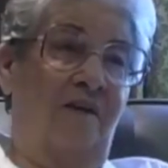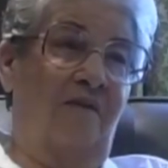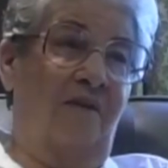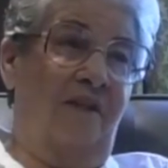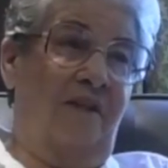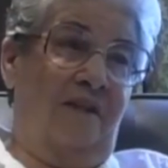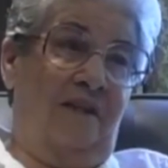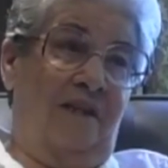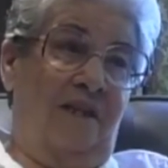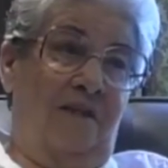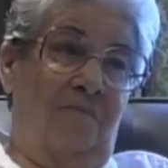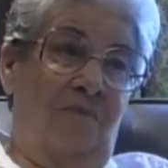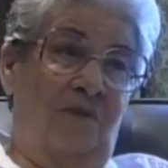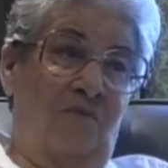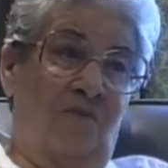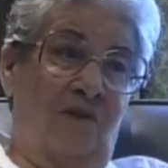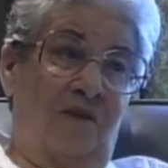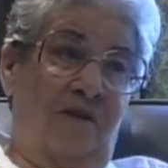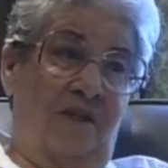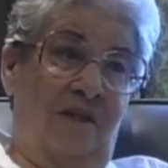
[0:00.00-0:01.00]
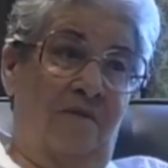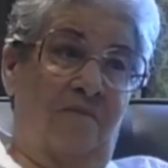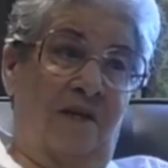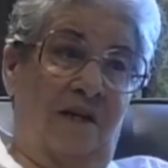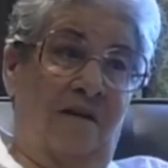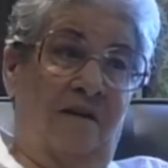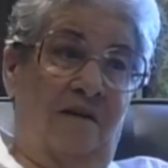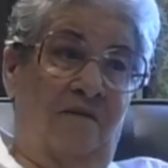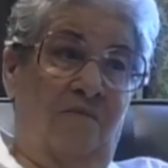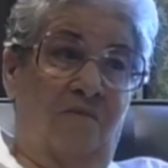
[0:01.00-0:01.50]
and they give me one of them.
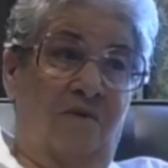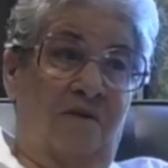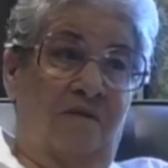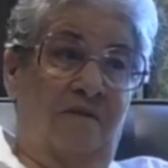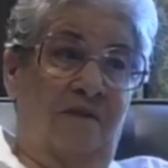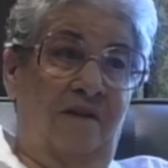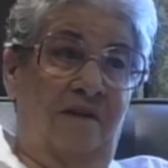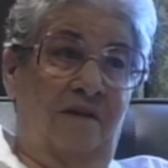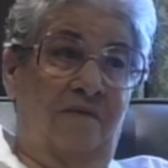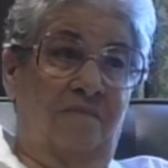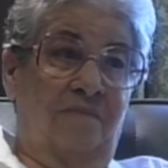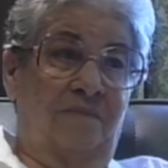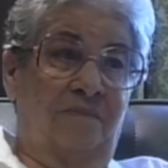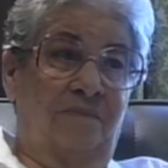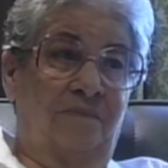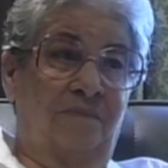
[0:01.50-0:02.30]
I got one of them.